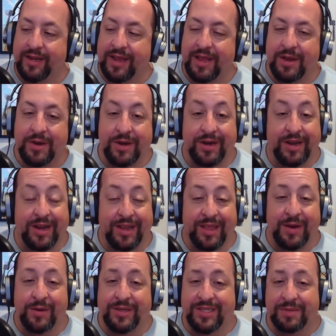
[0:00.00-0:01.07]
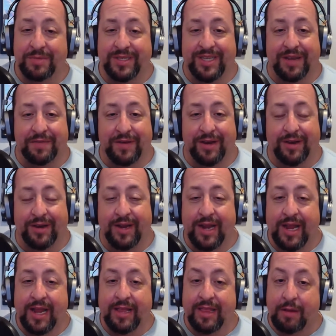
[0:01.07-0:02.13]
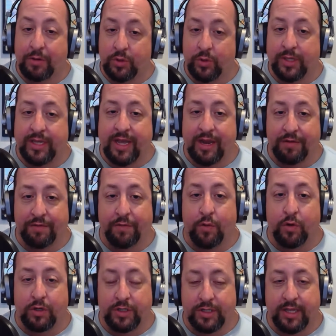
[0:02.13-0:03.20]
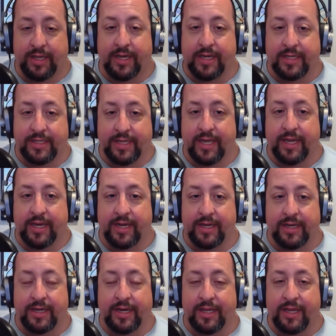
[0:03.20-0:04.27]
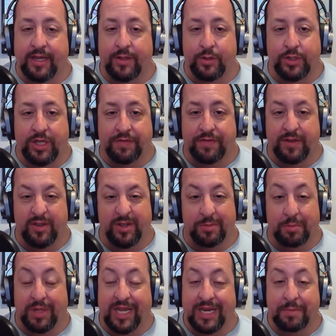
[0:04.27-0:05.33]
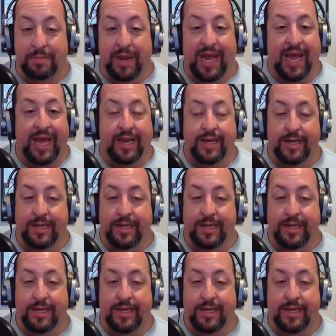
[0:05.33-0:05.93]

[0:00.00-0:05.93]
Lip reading: there was some stuff in it that was really kind of forced, like I said, and the other stuff that just played bad